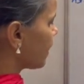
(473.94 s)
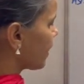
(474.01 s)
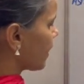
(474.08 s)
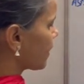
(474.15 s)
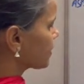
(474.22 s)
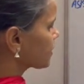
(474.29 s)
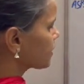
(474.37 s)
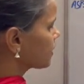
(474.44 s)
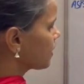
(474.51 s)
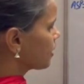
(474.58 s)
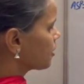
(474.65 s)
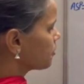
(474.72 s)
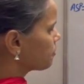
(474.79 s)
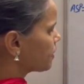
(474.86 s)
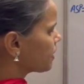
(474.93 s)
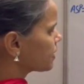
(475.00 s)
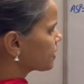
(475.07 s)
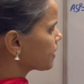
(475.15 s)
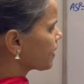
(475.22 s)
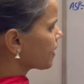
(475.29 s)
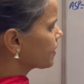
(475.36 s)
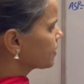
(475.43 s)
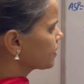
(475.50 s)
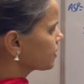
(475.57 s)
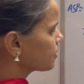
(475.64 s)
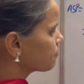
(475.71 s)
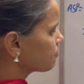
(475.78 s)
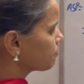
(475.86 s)
X plus X
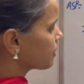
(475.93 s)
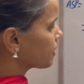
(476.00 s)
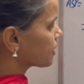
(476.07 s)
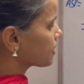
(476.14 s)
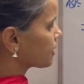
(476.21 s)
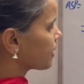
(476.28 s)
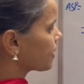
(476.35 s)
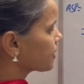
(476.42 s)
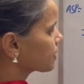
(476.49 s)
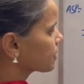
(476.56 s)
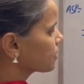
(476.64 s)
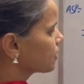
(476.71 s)
plus X